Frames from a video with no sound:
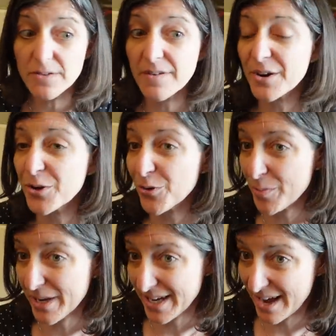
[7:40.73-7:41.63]
of our
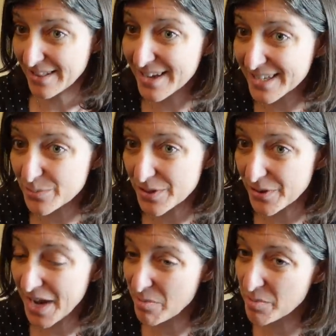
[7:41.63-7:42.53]
European allies with
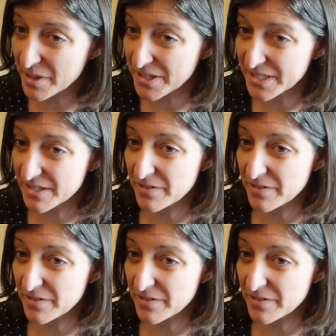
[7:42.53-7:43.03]
their capabilities